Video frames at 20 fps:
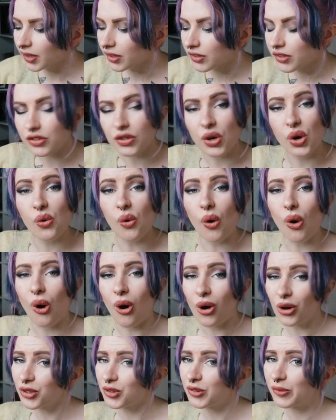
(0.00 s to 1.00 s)
So
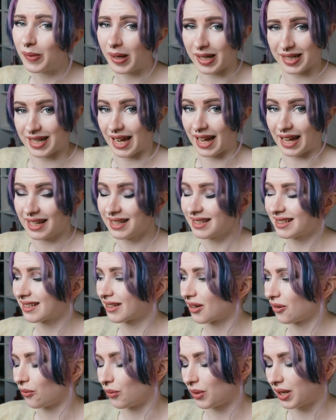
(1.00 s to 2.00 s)
on my
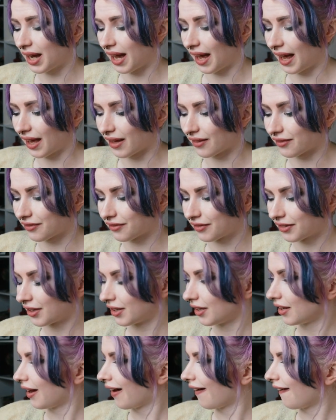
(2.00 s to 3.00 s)
desk we have
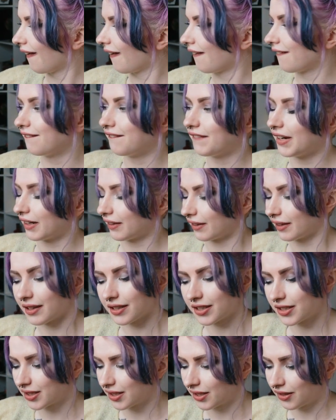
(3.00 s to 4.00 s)
a
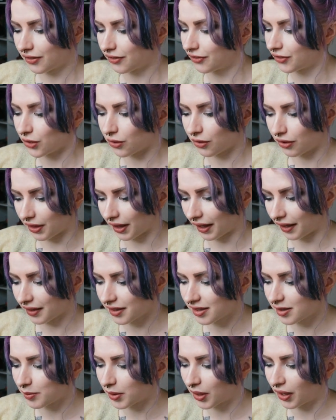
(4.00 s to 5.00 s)
various few
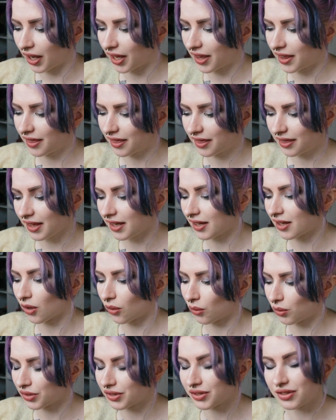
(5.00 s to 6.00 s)
things, but I think
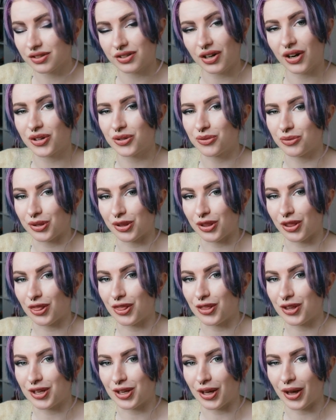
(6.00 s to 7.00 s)
we'll start with
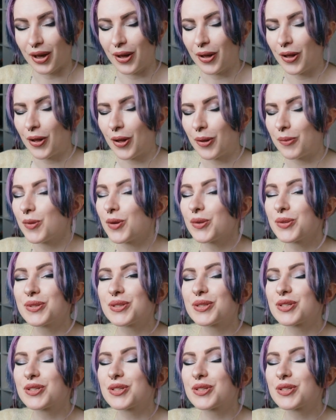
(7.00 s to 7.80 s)
the most